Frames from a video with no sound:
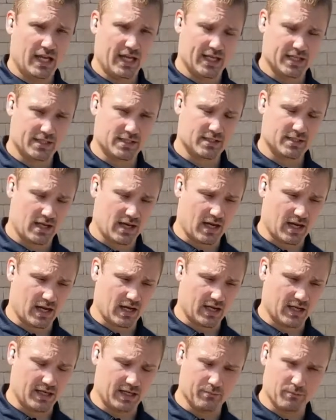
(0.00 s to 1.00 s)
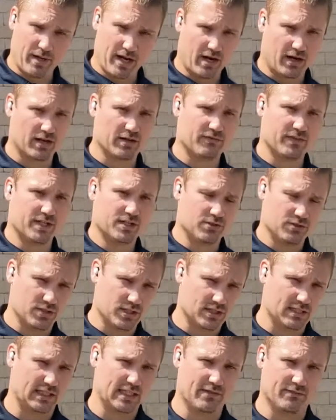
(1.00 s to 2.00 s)
it's imperative that you
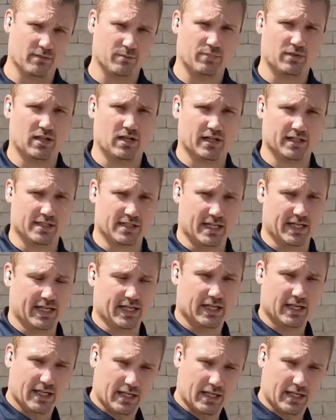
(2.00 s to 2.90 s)
just leave it plugged in.